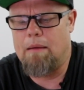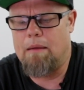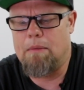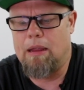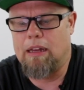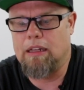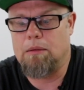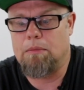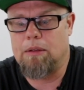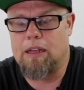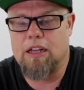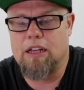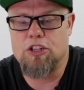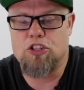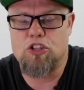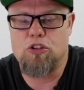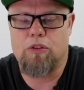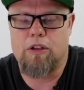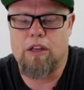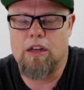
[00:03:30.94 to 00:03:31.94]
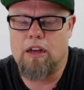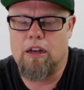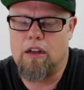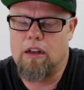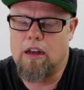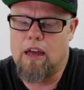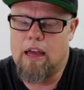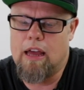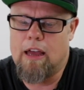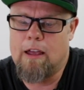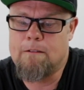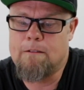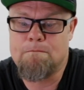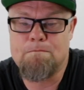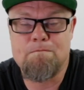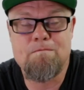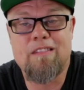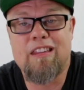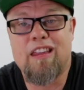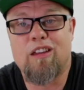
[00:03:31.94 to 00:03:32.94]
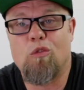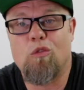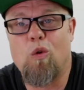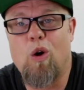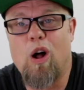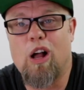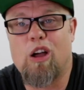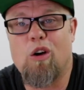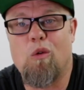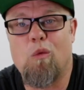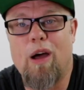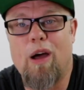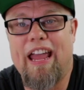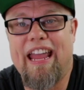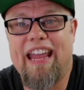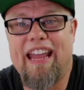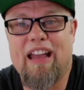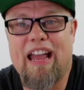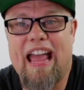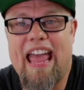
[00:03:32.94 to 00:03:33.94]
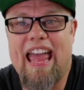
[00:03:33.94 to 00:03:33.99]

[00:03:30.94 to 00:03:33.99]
mainly because you can walk away